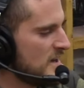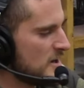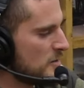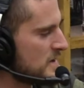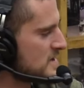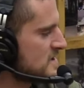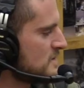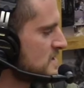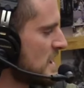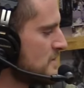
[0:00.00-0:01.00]
you know, because
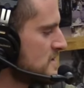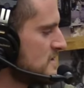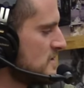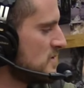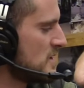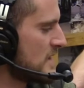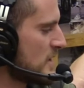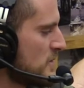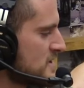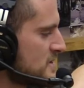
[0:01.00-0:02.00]
sometimes you do get
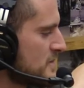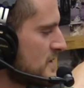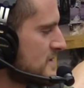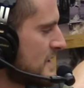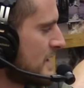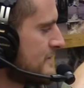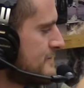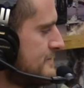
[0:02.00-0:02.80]
that question where it's like,